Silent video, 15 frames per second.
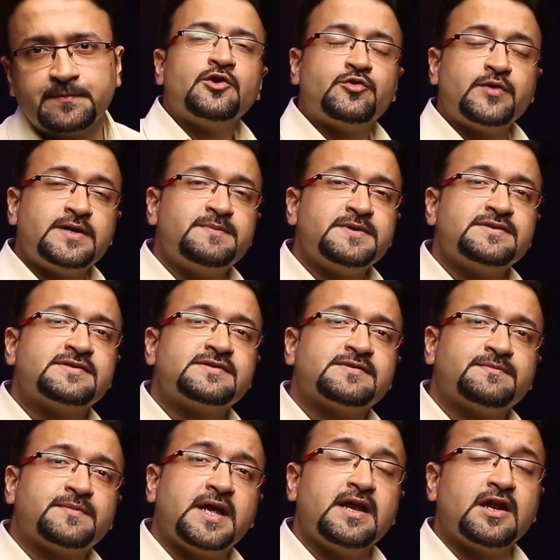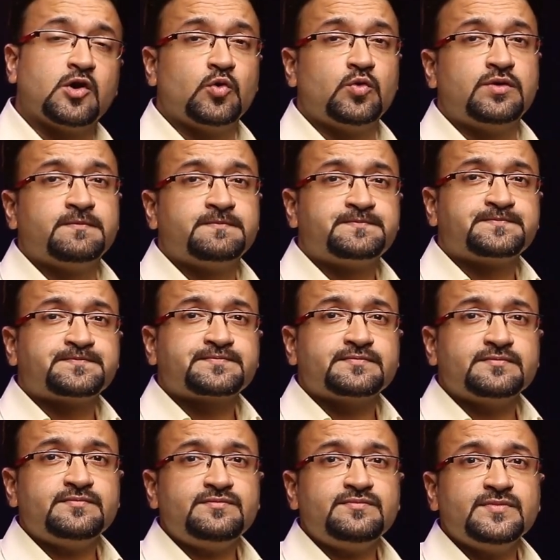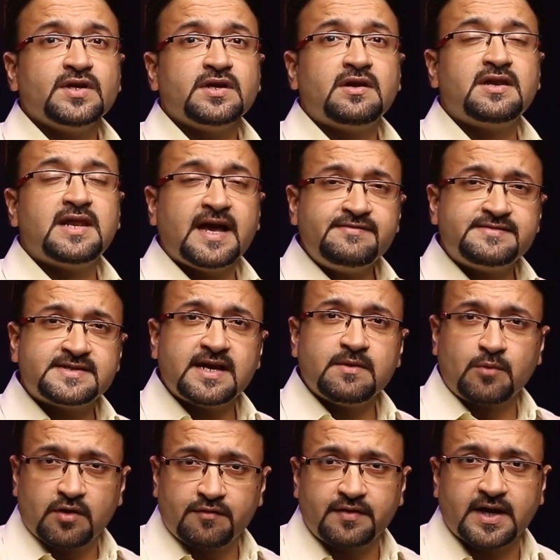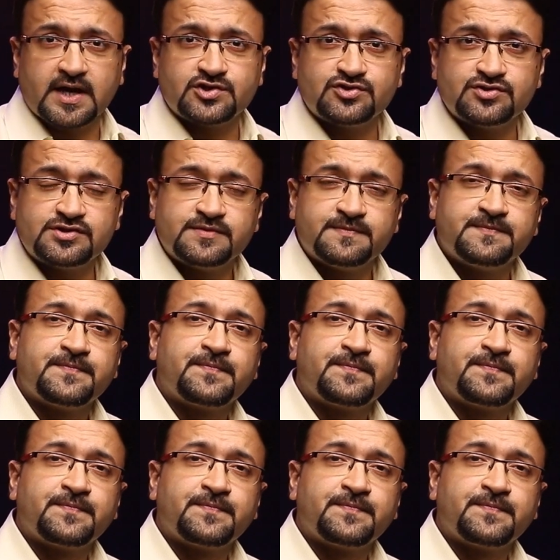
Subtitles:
Treatments include lifestyle modifications,